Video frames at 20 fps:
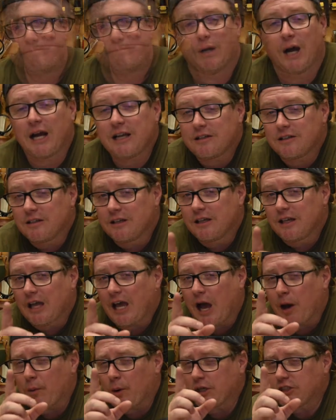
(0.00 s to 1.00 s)
But
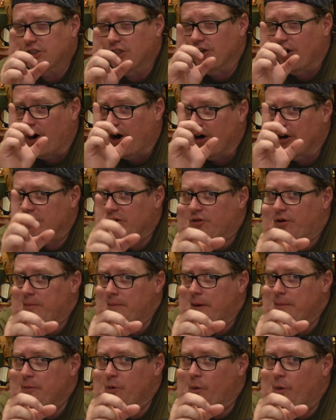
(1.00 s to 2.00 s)
I want you all to
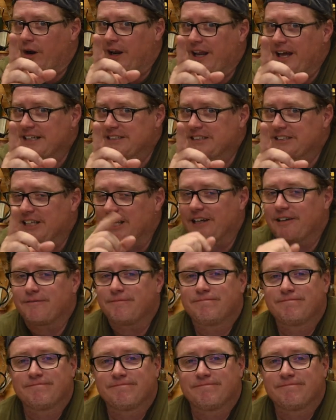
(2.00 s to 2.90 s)
remember one last thing,